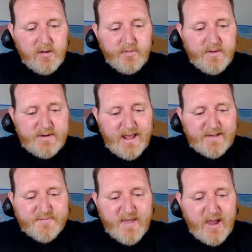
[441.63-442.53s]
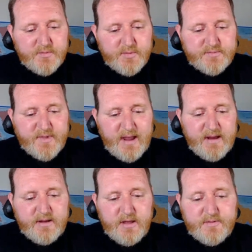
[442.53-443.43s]
The next scheduled
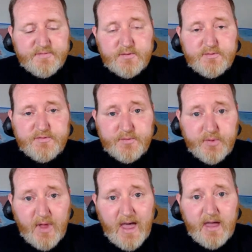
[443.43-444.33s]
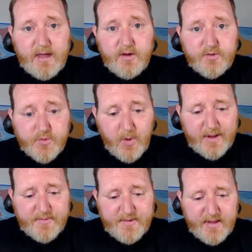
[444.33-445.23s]
date is July
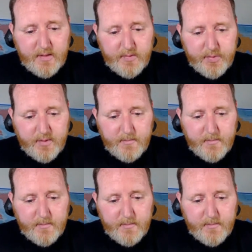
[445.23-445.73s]
20th.